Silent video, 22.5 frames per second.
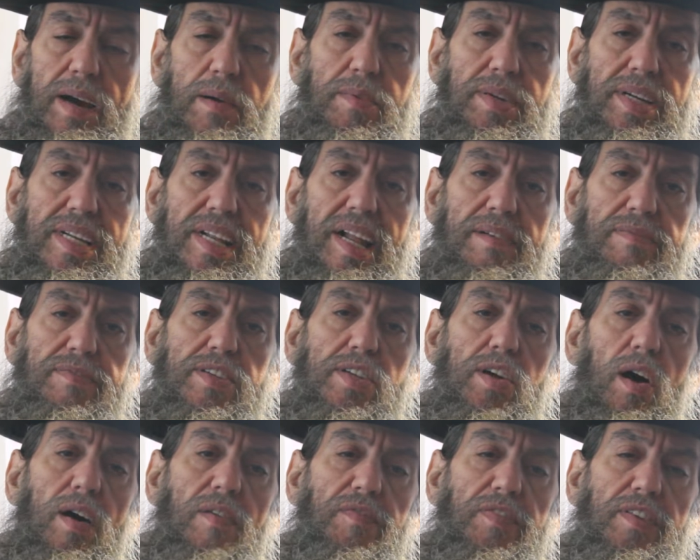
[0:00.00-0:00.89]
We didn't have
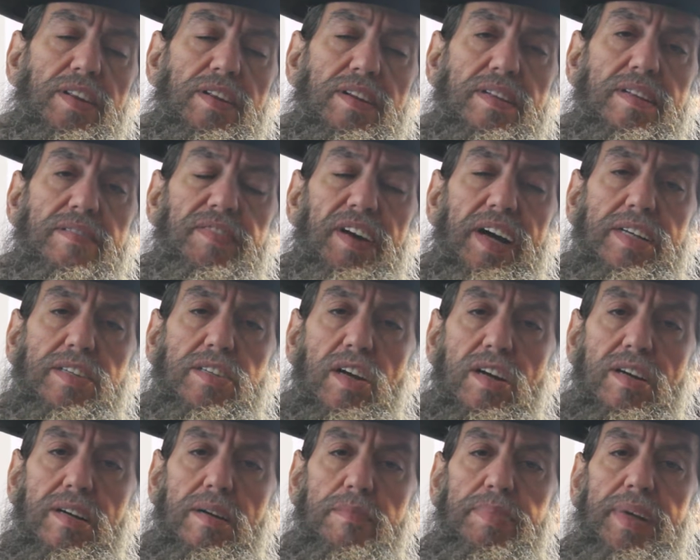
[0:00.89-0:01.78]
time for the Dvar
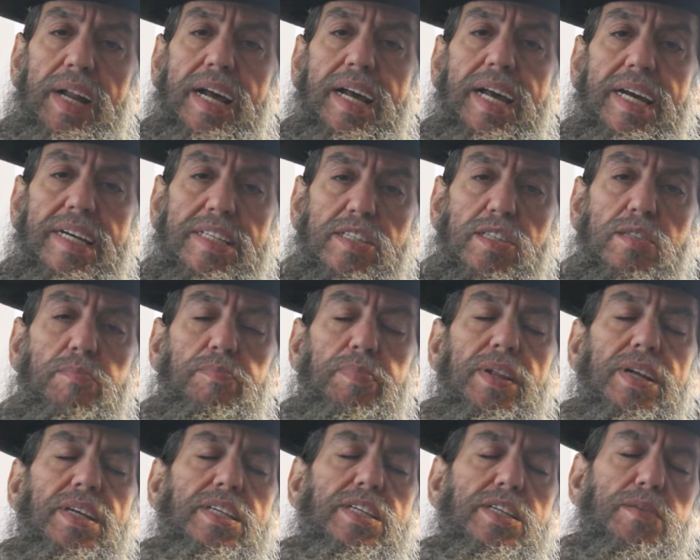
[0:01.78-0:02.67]
Torah, but I ask you,
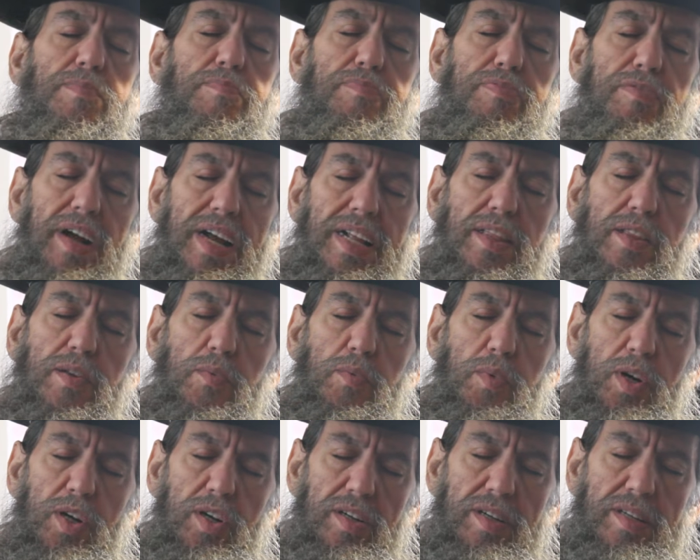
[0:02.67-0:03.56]
please spread the
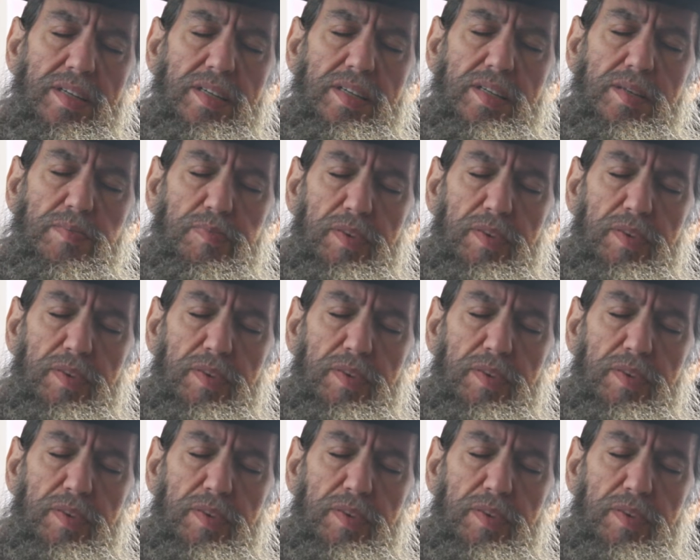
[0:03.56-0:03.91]
word